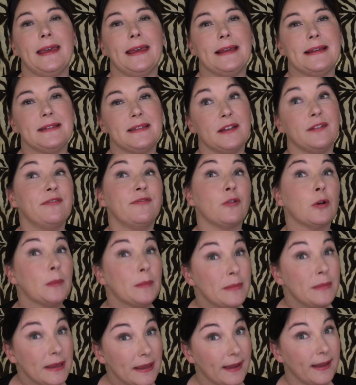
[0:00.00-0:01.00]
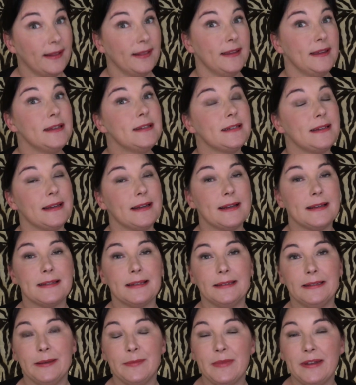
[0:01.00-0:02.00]
is that for me, at least, it has
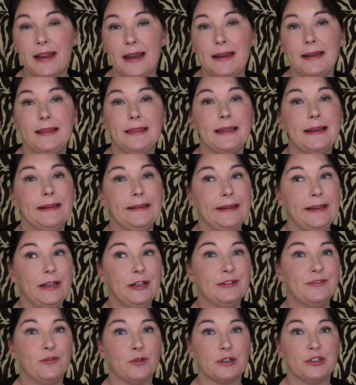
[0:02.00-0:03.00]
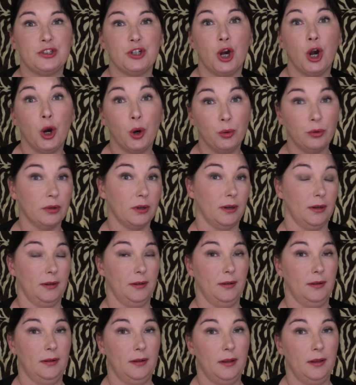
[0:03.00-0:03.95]
eliminated the need for toner.